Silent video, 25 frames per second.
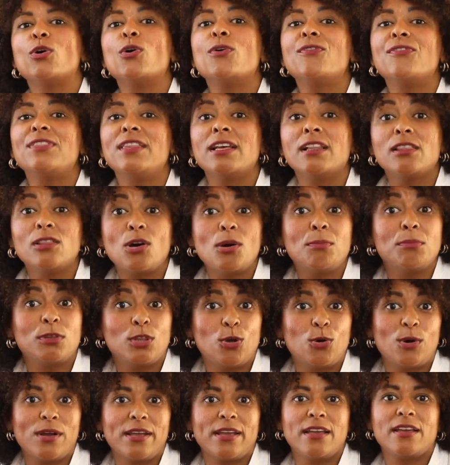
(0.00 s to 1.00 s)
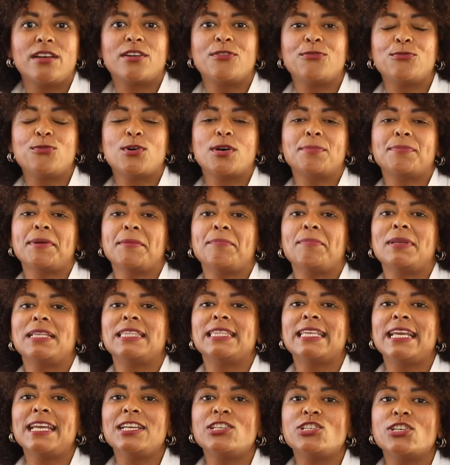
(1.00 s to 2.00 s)
of the LOMLOE reform
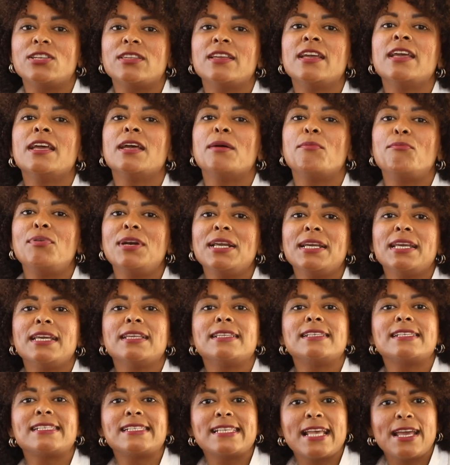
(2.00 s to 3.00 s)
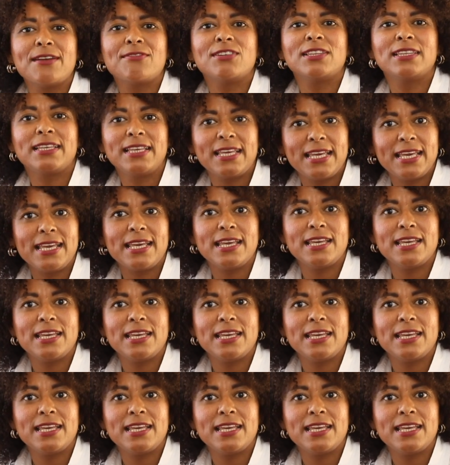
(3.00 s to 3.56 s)
implementation, bringing 7 key